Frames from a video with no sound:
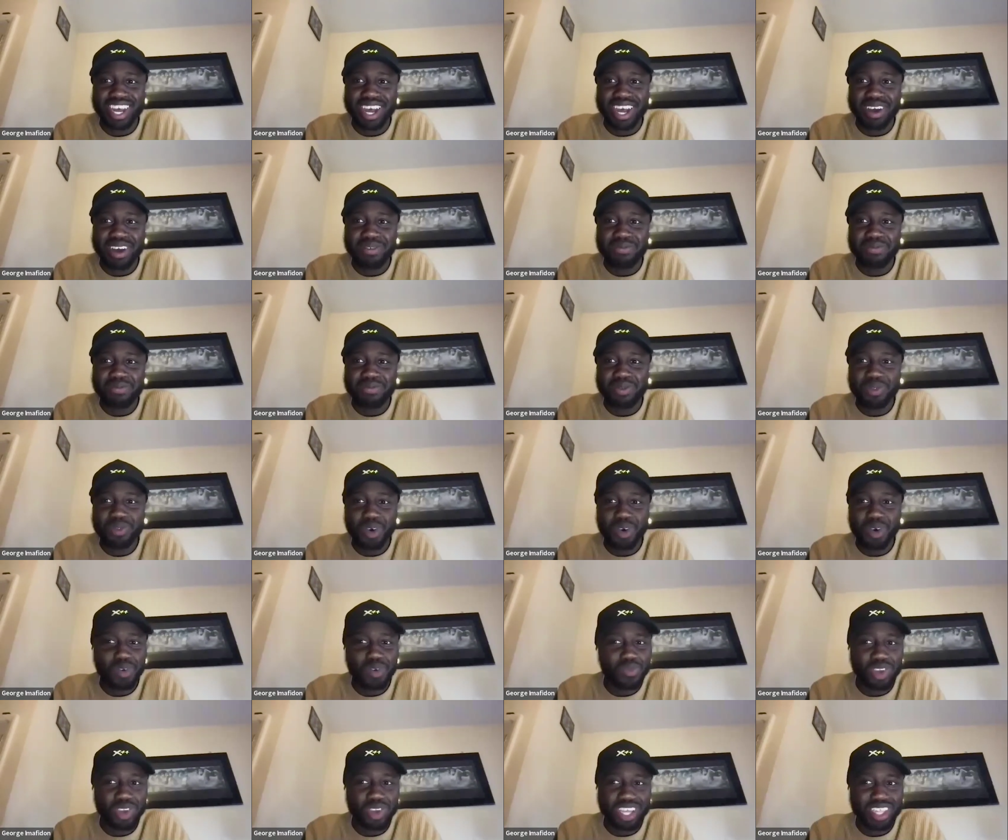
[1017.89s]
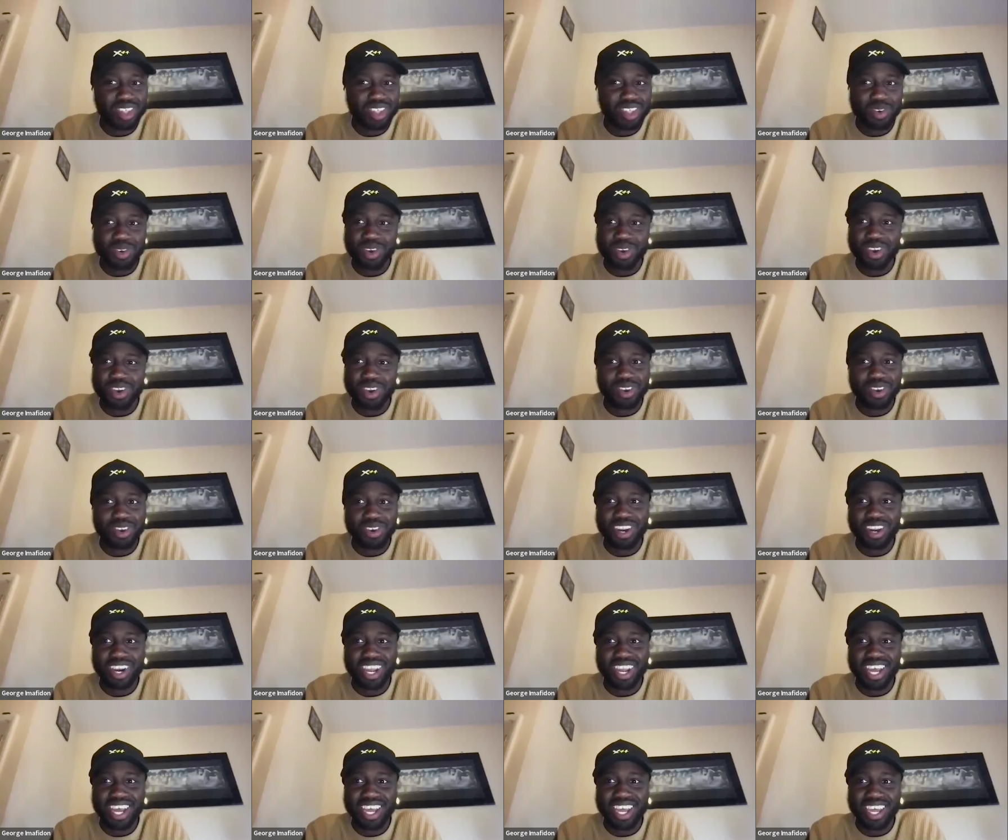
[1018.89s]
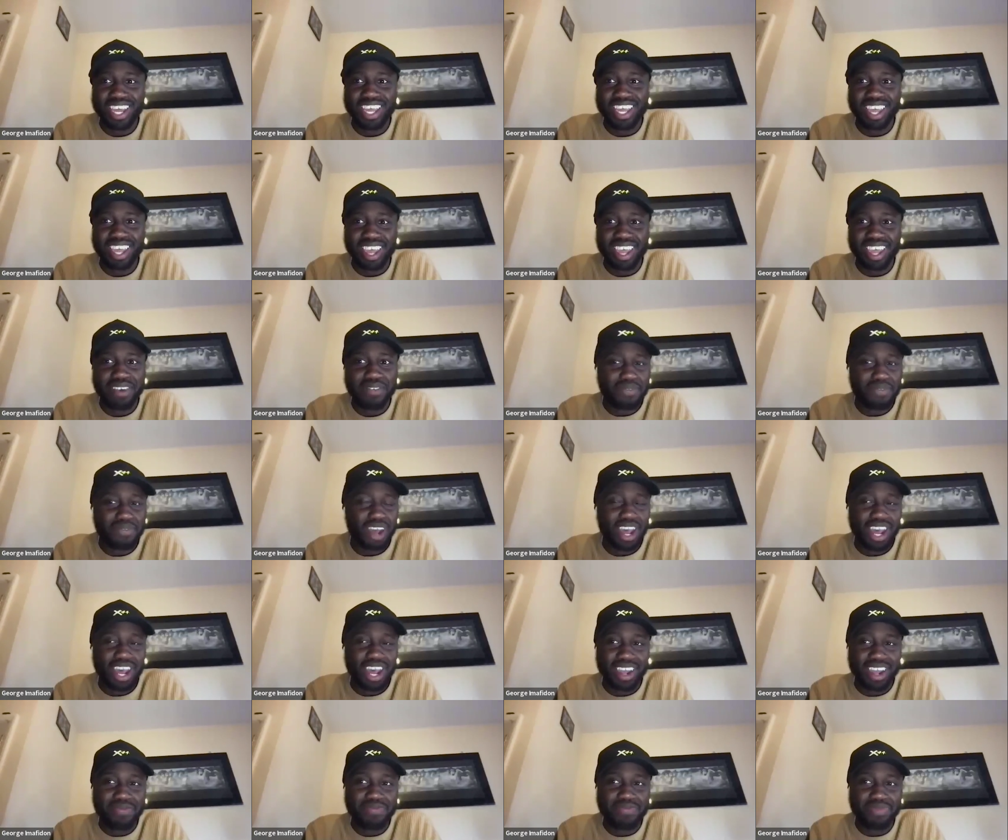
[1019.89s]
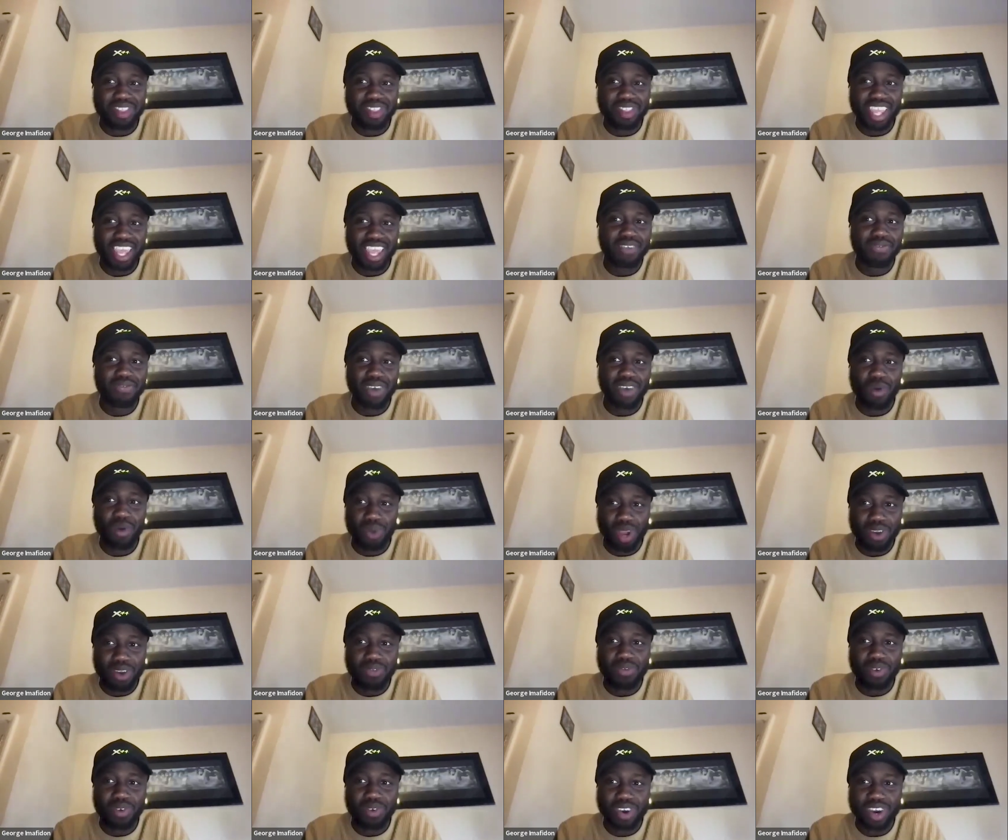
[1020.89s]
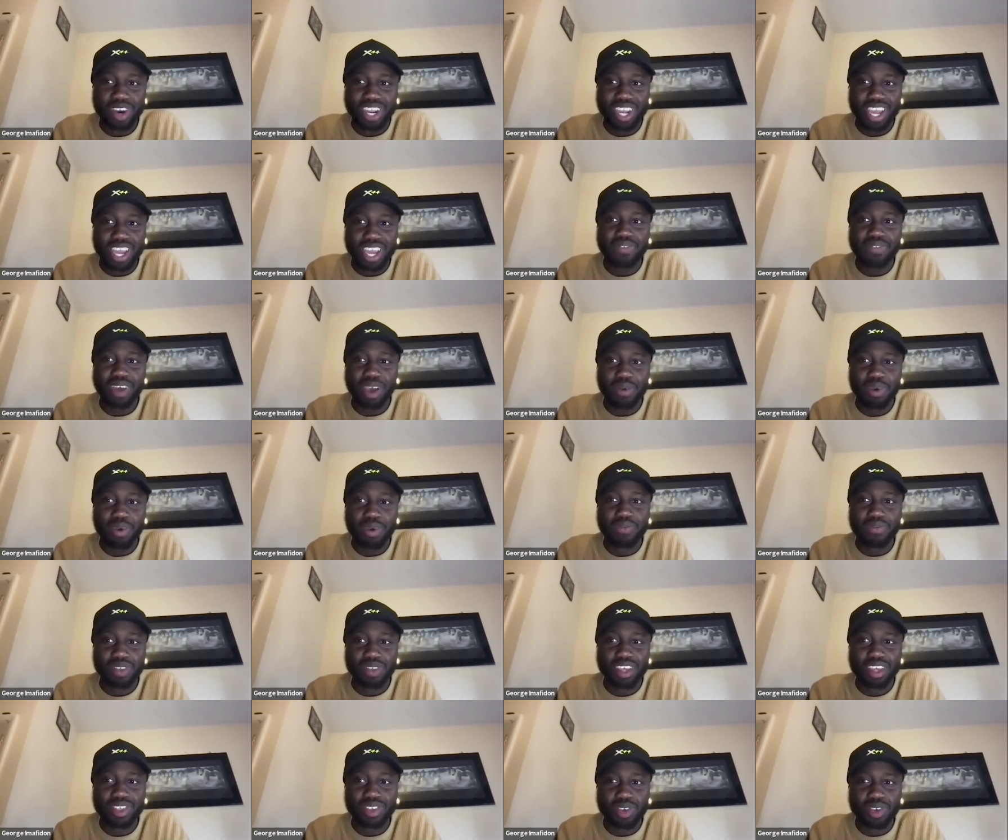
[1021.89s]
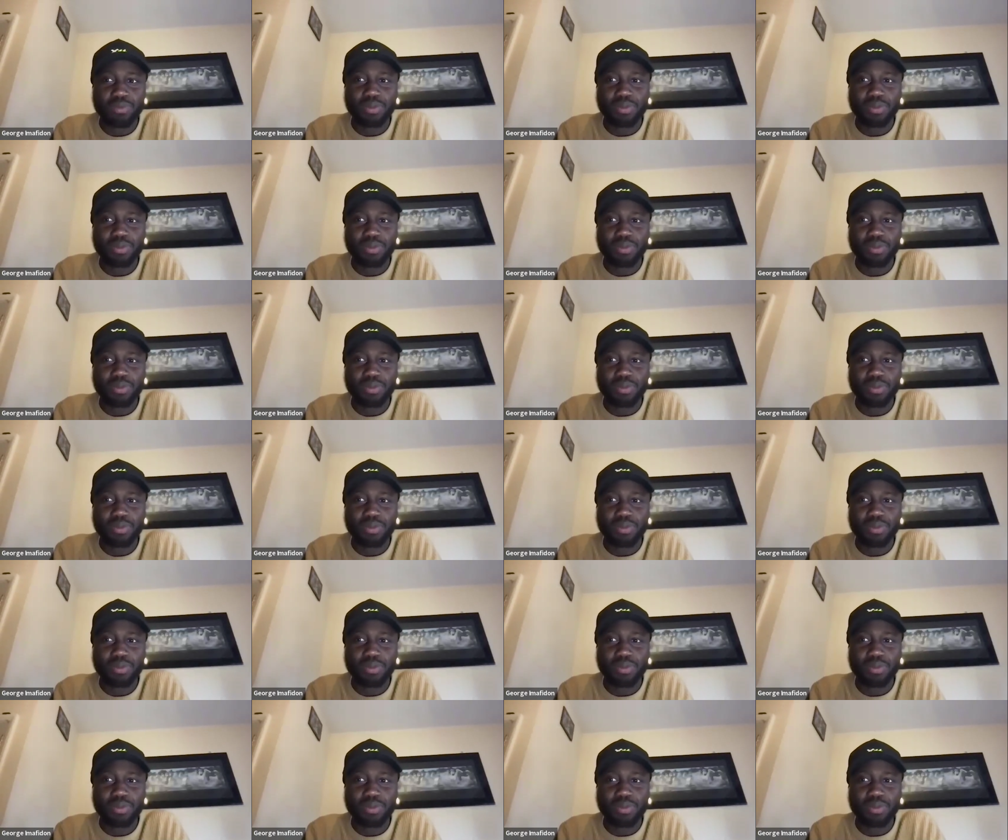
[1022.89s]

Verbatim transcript: um, what things could look like if I if I went for it, if I went for this